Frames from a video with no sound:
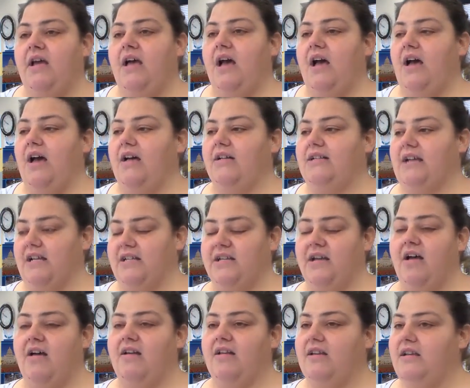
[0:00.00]
uh,
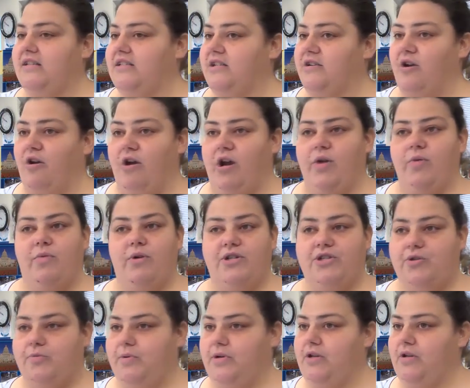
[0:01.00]
Tatiana and Sadari were
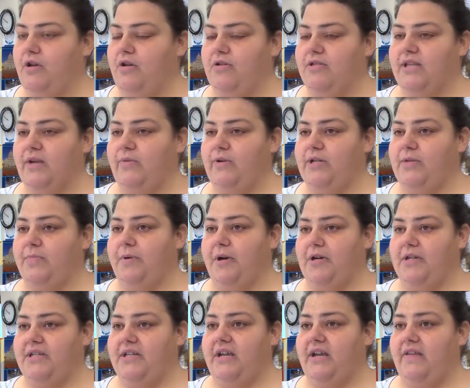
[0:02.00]
super close. They went to
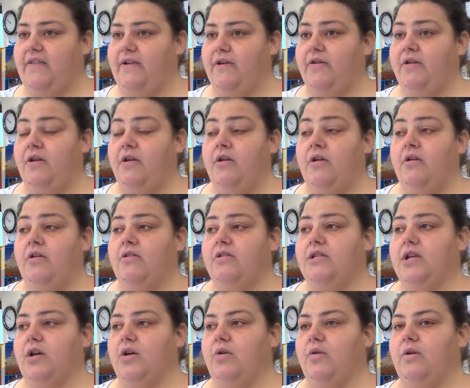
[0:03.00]
PERT together.
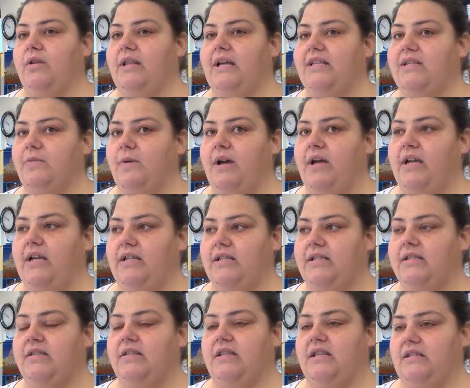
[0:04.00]
So that's why
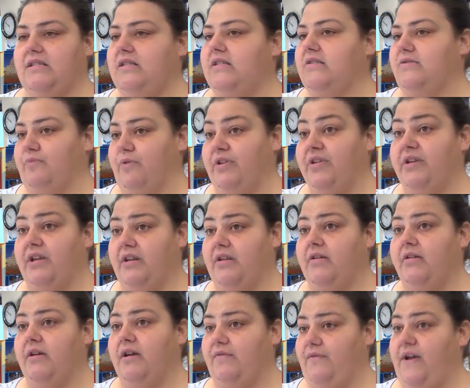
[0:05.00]
it's this is really going
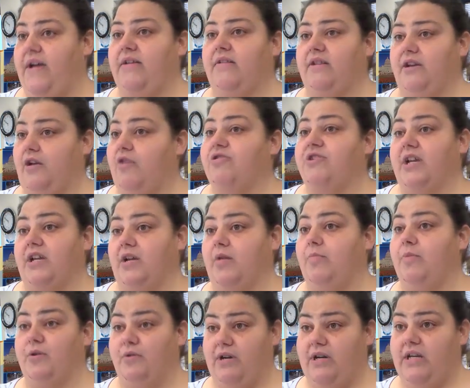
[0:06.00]
to affect the Gautier
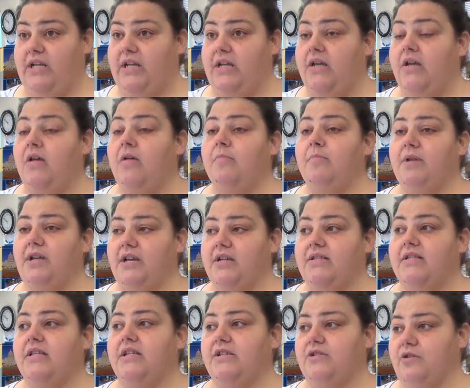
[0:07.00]
community
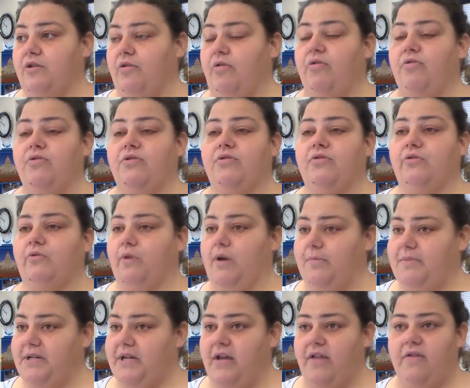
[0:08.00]
because these girls grew
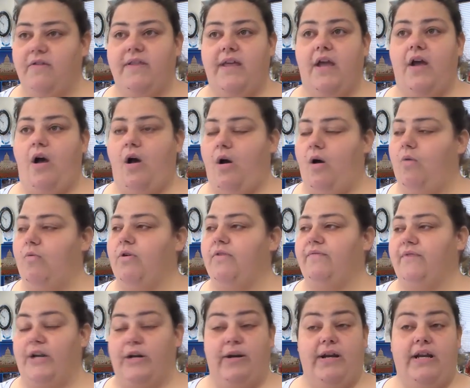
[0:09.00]
up together. They all were
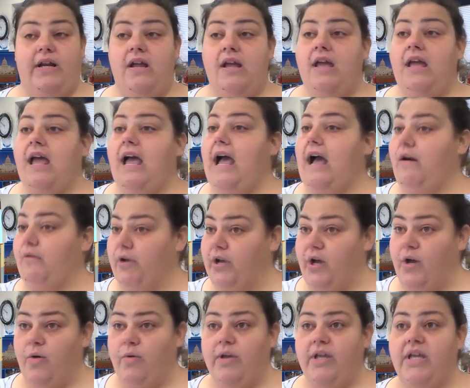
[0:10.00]
very
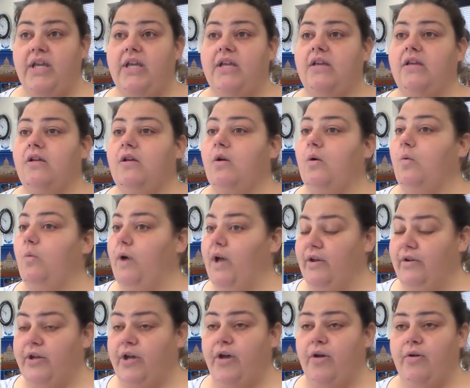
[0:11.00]
outgoing,
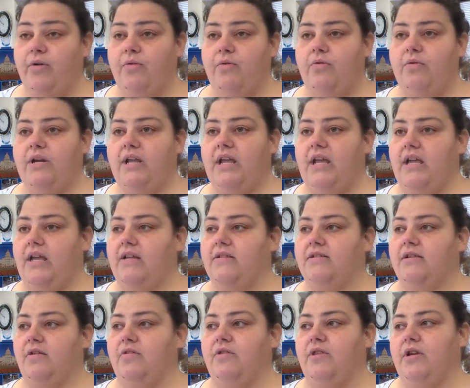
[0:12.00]
well known, and
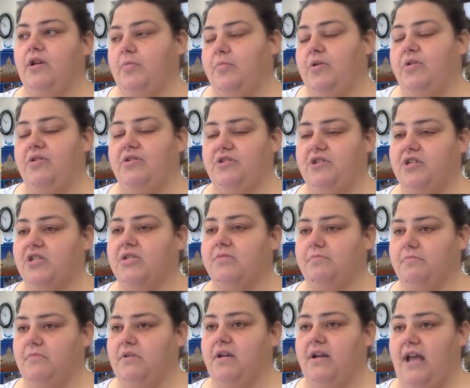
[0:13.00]
so the community is just
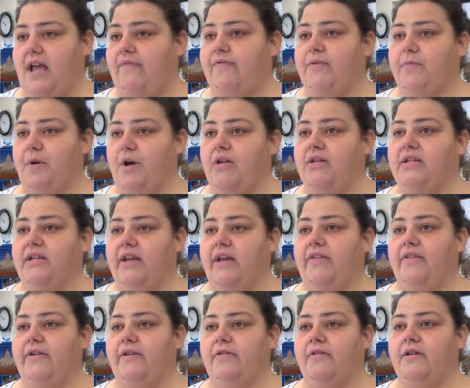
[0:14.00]
going to have to bond
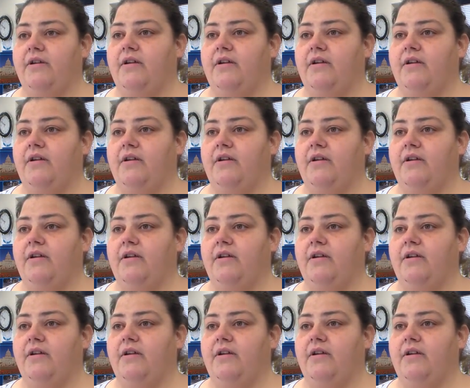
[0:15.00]
together